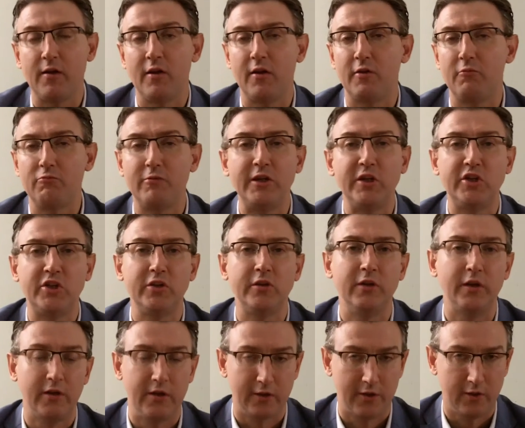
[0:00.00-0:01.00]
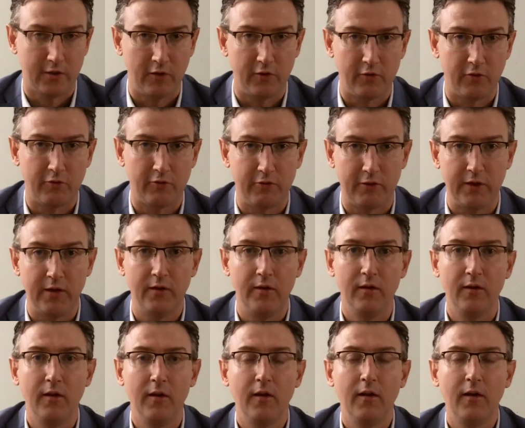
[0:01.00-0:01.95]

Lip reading: another region, another country.